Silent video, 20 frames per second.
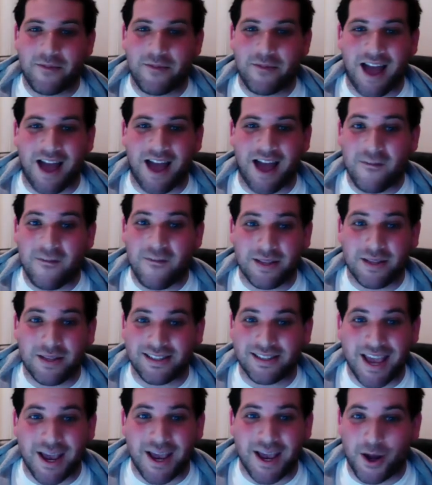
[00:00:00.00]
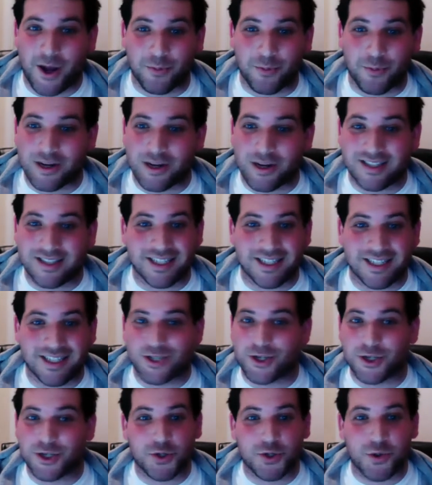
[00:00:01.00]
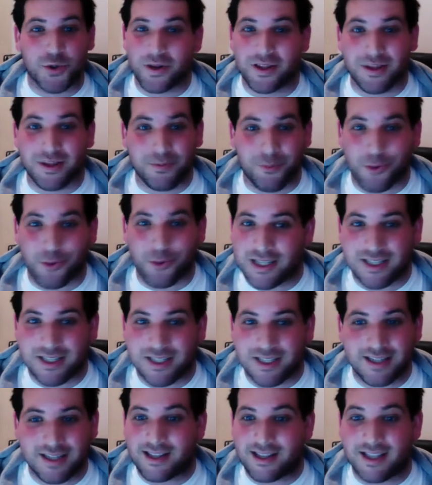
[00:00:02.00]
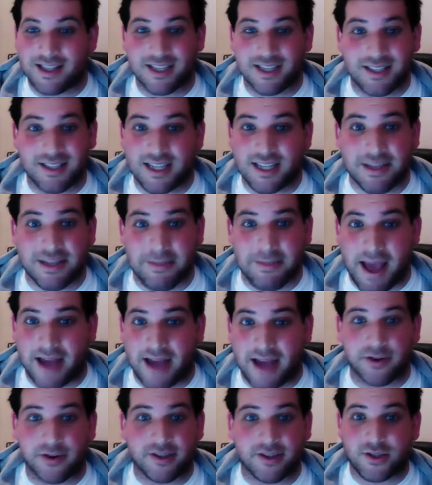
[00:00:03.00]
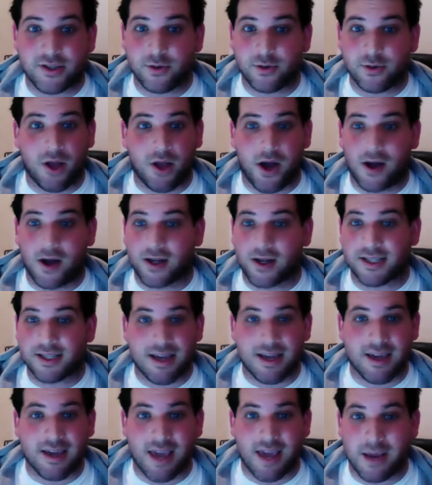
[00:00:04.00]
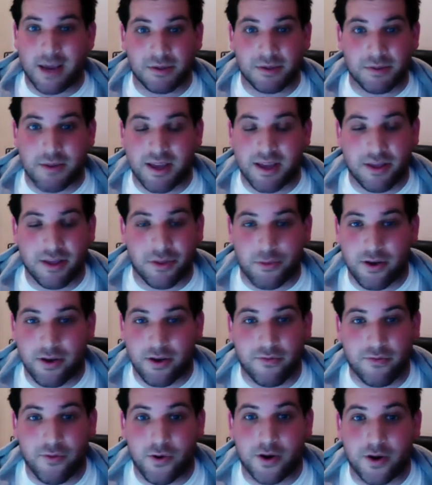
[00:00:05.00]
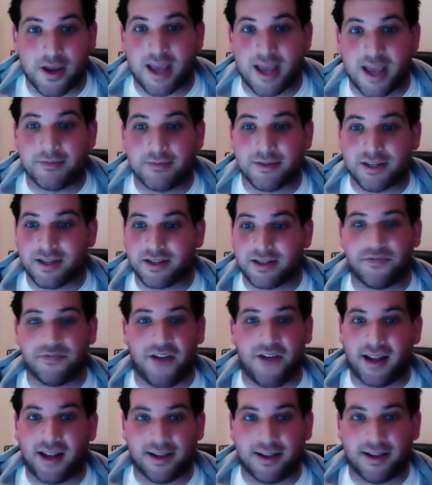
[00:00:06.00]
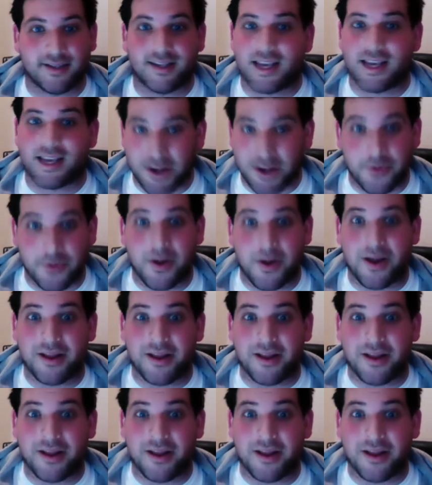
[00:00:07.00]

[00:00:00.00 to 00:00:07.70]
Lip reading: I've been saying all preseason, just shorten the preseason. This doesn't matter. It's too long. It's 8 games. Make it 3 or 4 games, and it's fine. It's like, you know what?